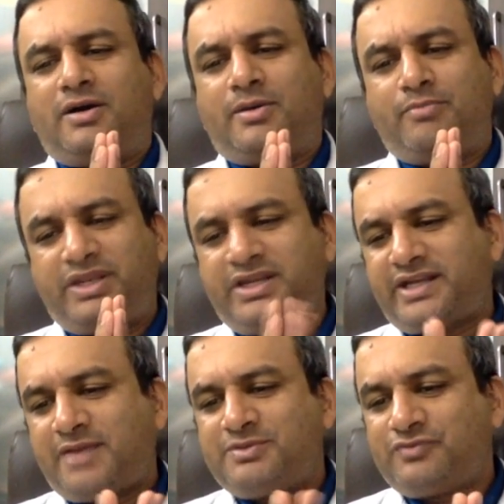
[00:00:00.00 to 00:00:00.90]
Many
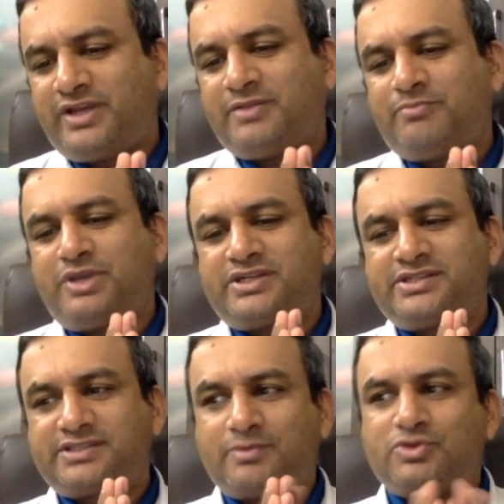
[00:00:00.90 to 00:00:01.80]
times when
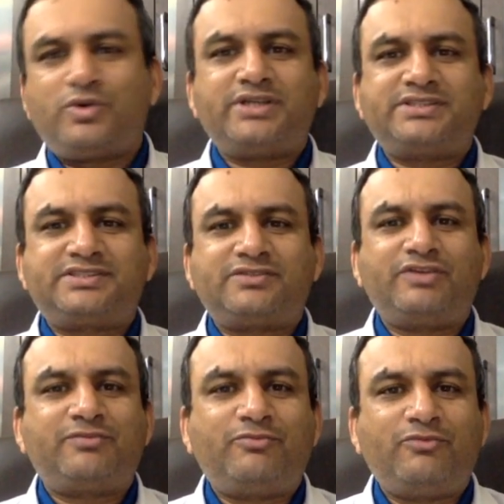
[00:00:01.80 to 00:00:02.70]
patients come to us
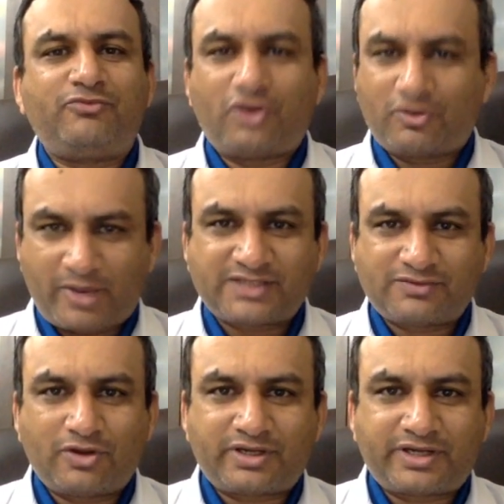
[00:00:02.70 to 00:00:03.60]
with for Bach
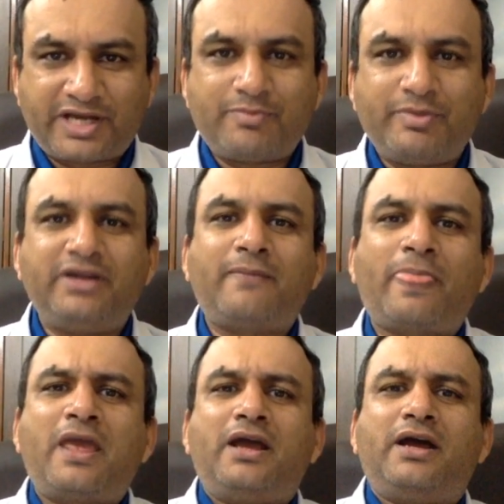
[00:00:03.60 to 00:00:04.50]
Flower treatment,
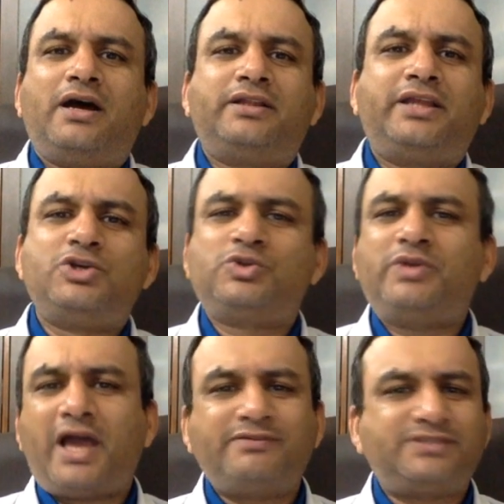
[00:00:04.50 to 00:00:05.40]
they
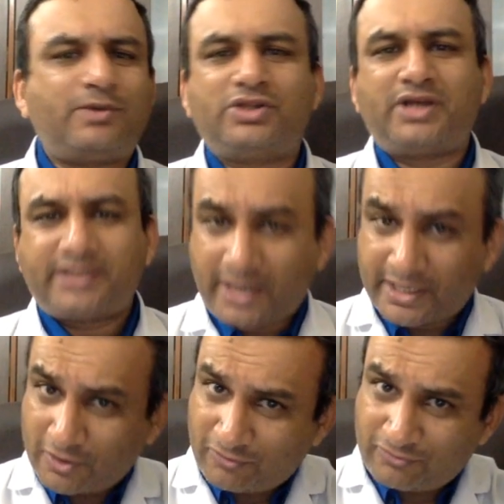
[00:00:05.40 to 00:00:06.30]
usually have some of the other
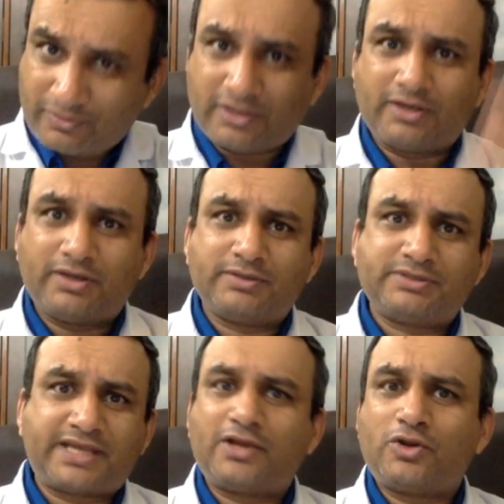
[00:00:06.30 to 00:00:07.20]
kind of
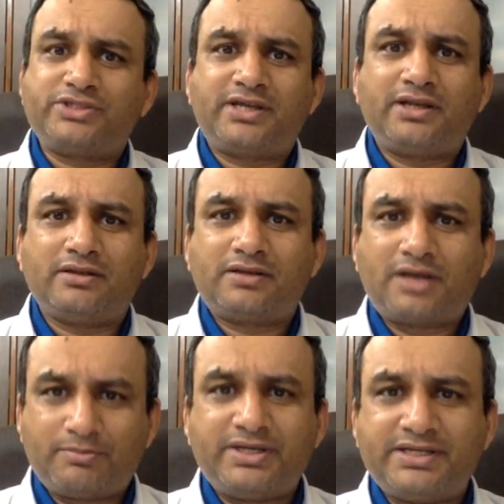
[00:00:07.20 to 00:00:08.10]
psychological
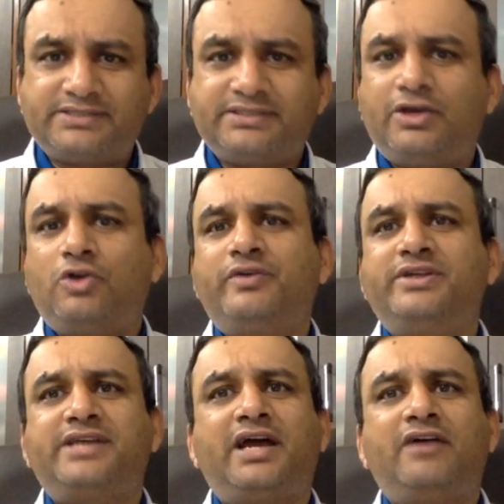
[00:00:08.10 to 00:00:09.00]
complaints. They
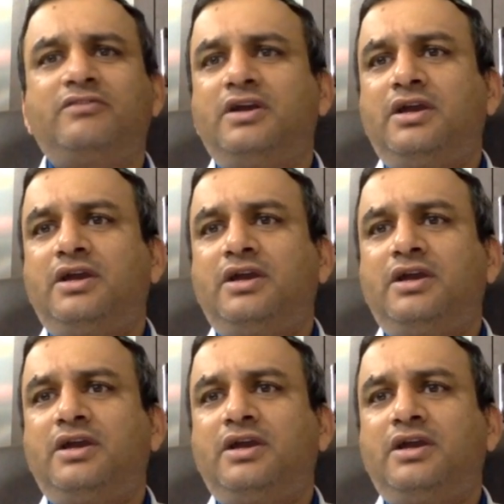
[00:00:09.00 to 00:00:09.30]
always have